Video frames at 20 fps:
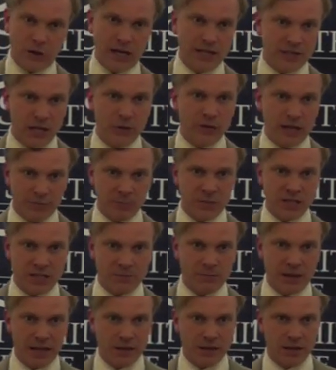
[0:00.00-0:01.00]
right? So the governments
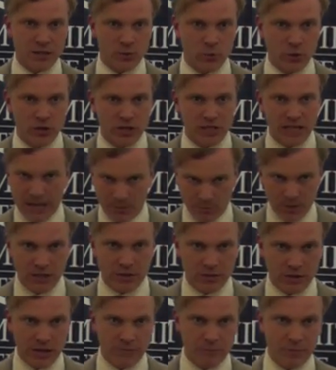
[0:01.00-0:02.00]
have made things worse.
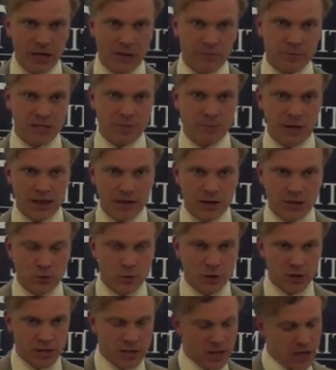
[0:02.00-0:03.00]
Absolutely, the governments have made things
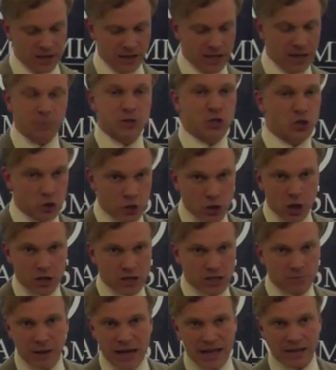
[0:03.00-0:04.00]
worse. The government should
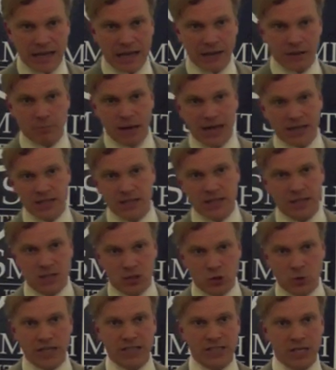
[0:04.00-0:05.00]
not have bailed out the banks in
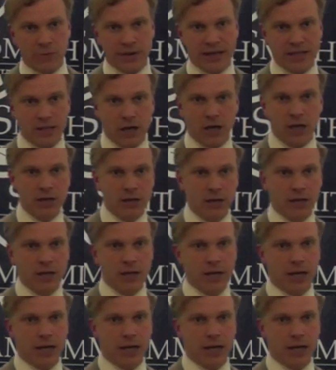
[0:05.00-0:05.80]
2008-9.